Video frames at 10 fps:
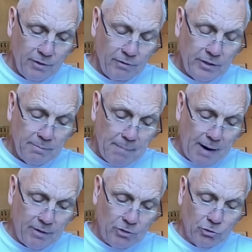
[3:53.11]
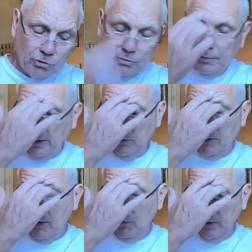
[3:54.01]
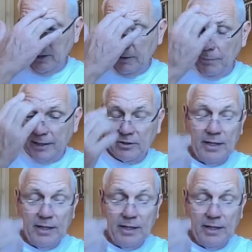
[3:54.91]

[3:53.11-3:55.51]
there is a marriage or somebody you dealt with in the past,